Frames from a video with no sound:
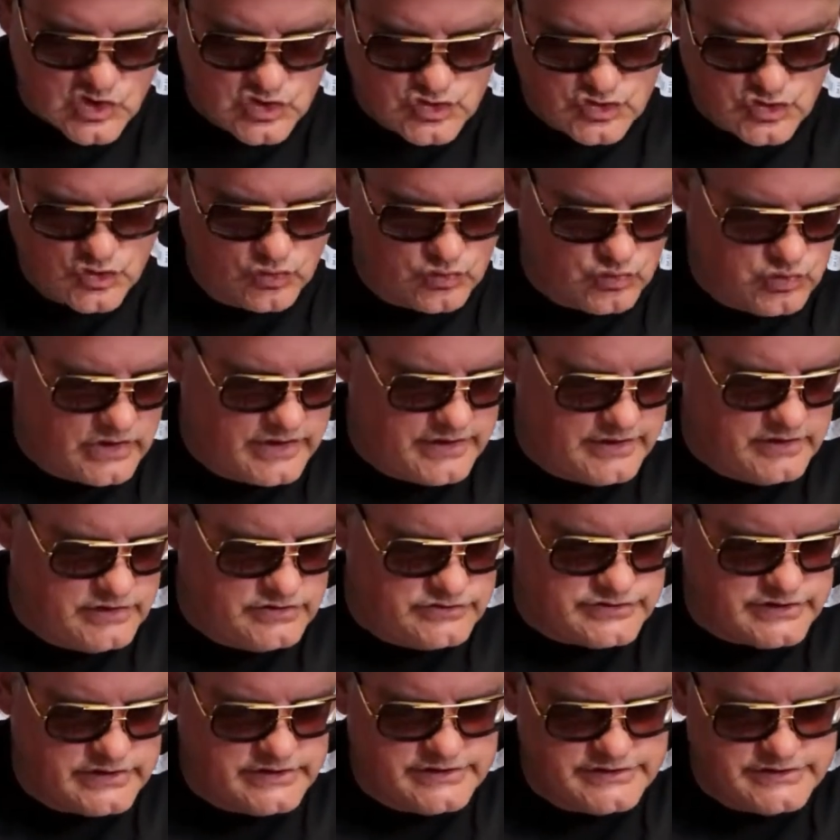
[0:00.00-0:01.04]
Sold one of
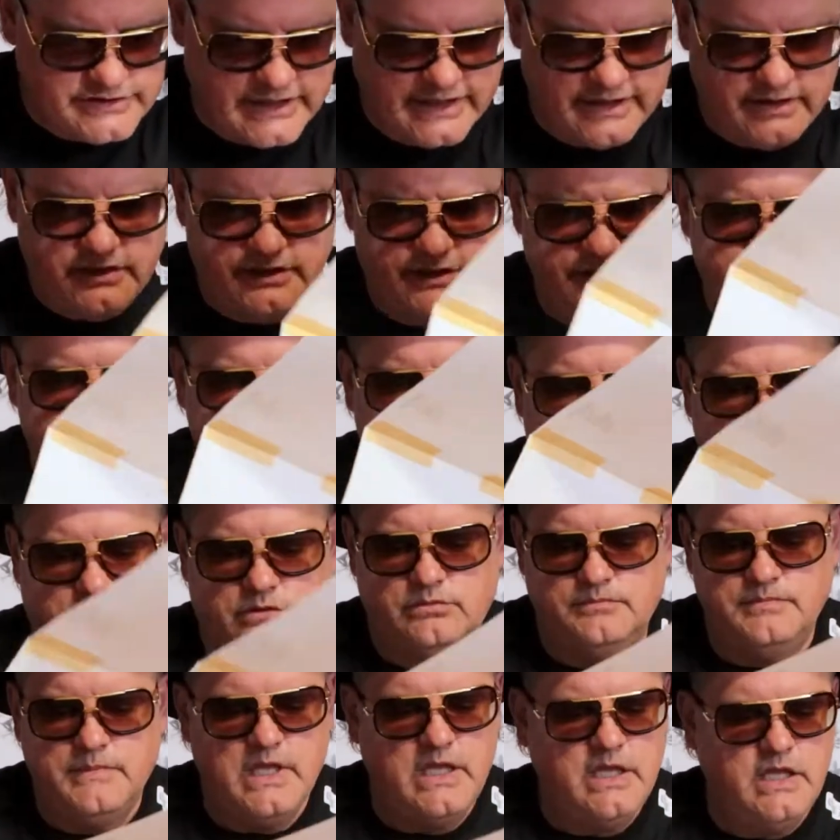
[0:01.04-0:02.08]
those on the Saturday
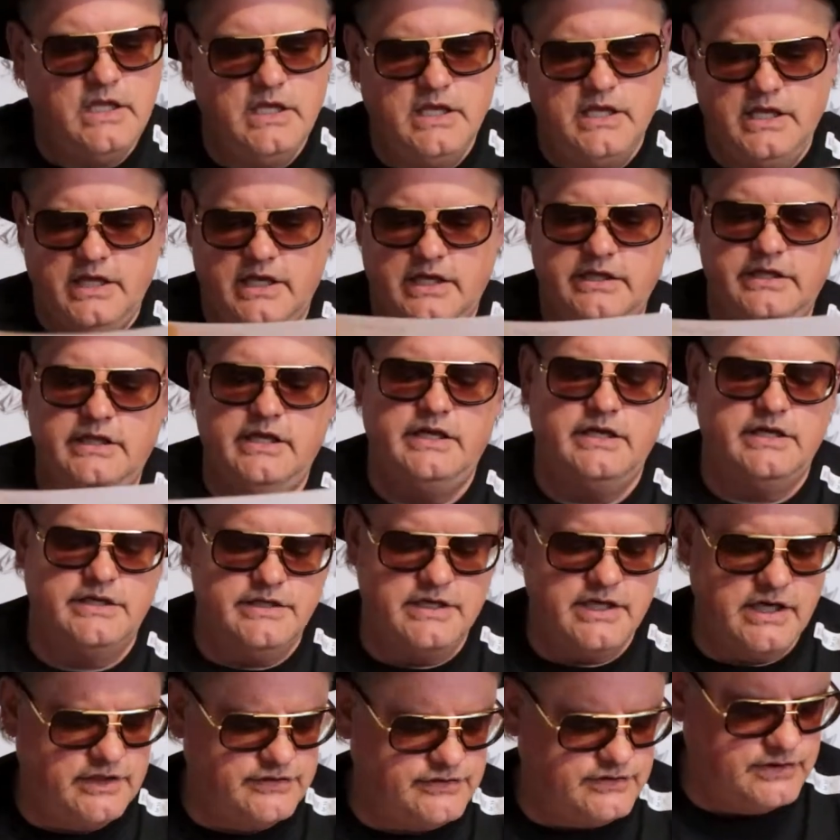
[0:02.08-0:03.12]
show, and then
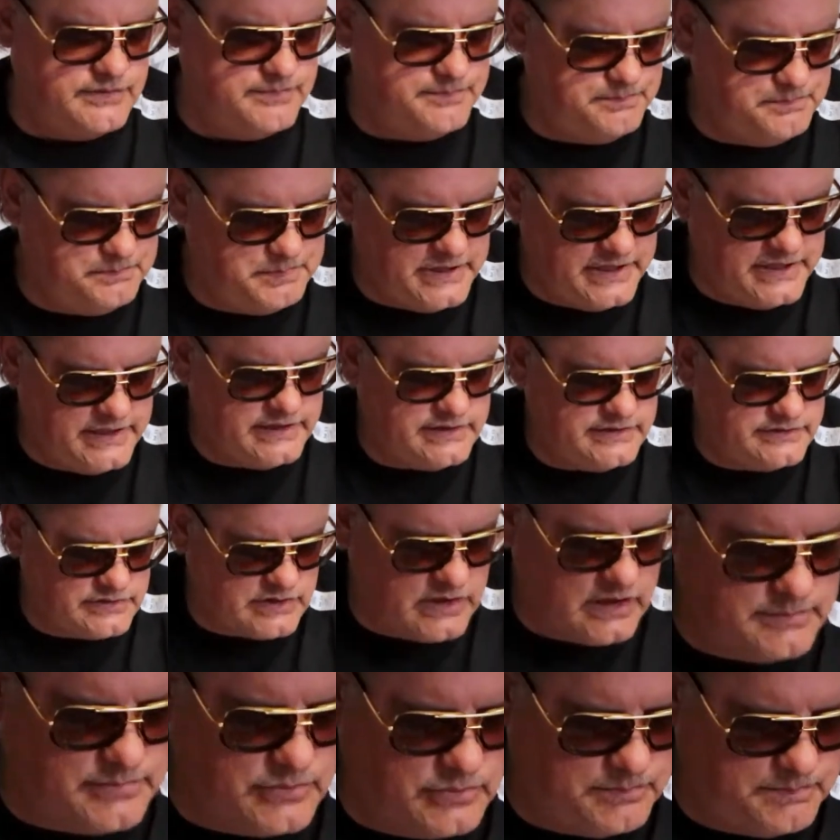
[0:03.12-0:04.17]
another big
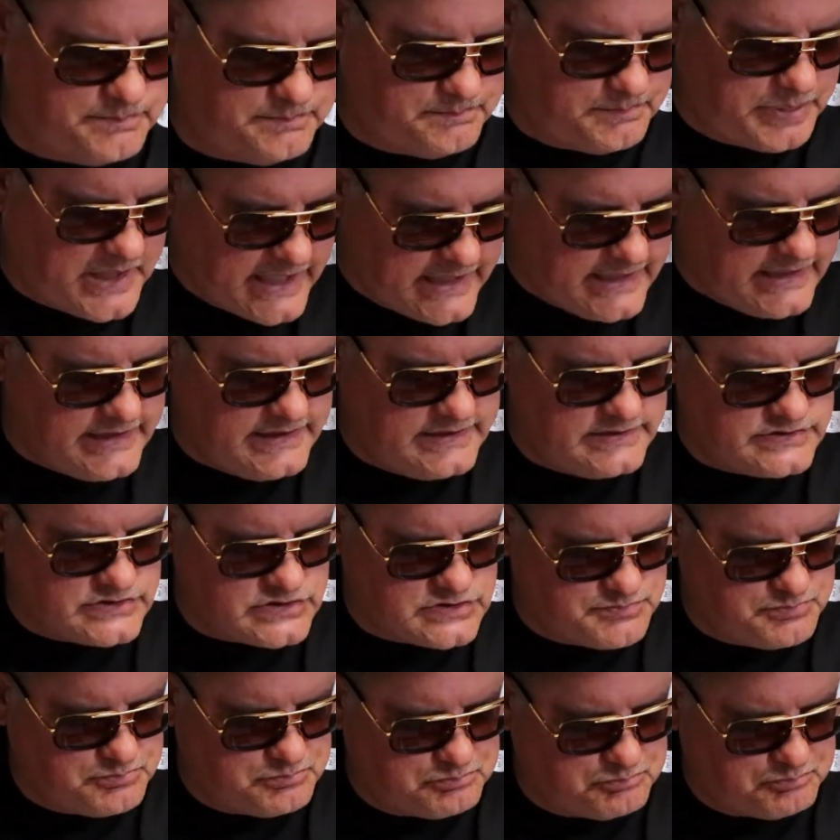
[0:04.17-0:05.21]
double
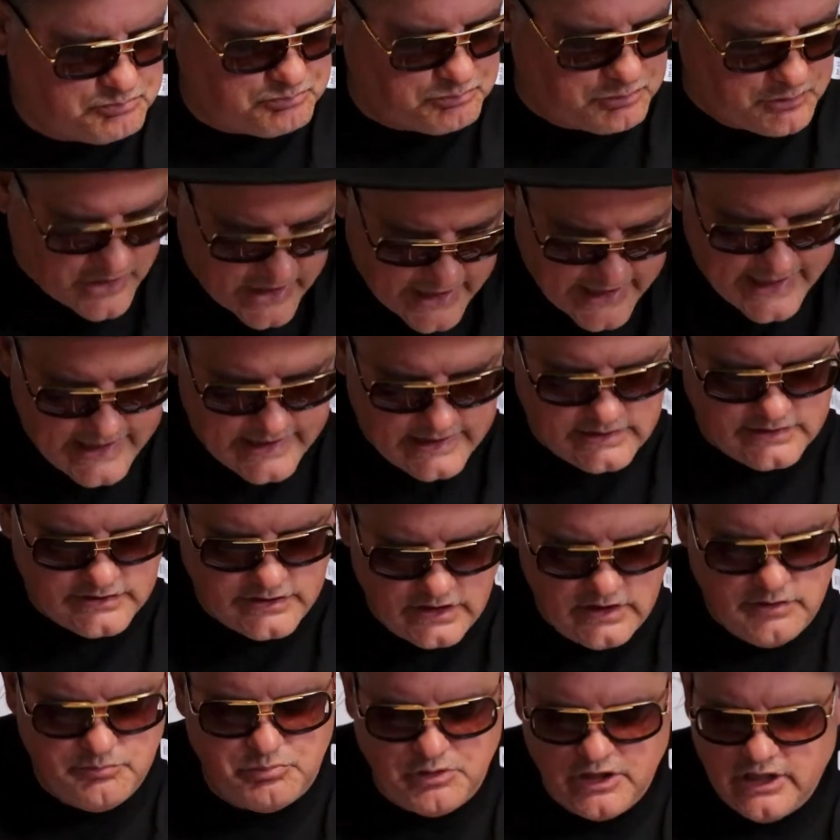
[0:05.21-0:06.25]
page spread,
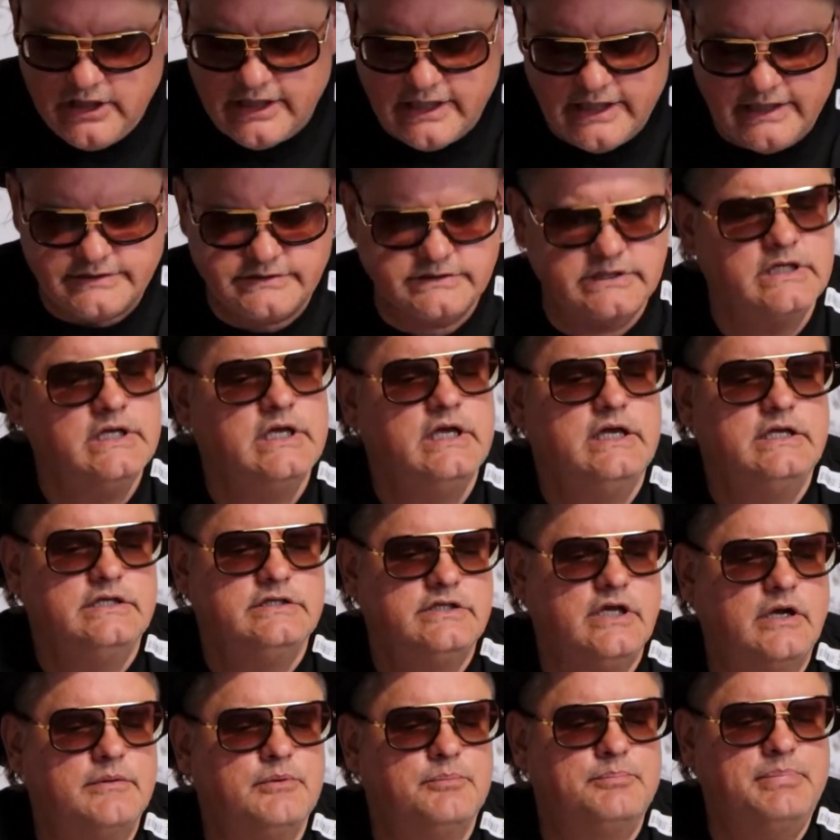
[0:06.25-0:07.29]
DPS,
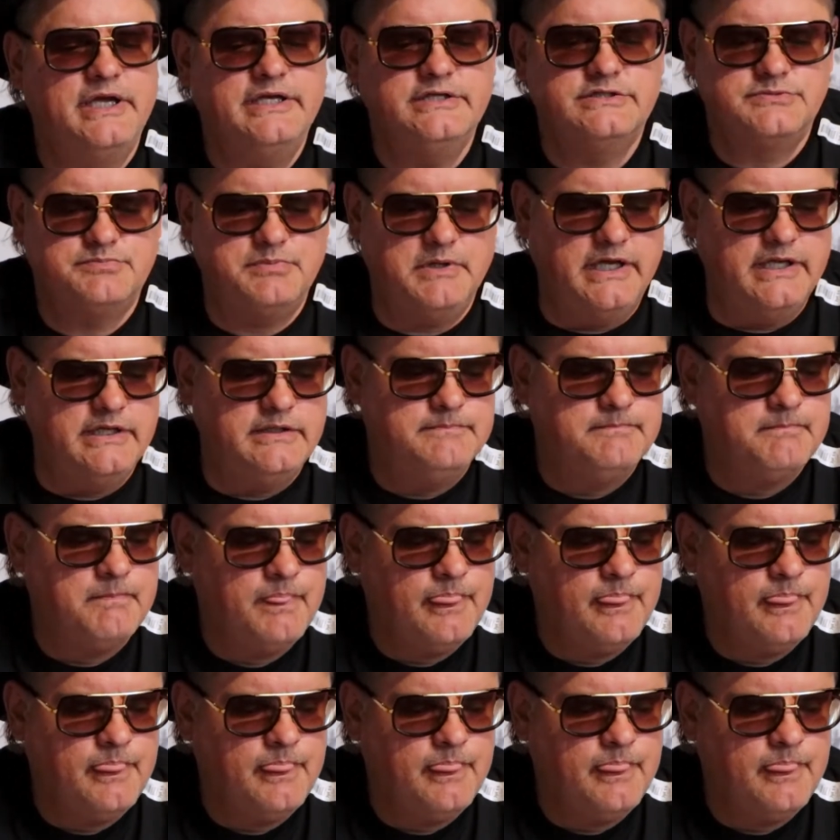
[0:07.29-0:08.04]
double page spread.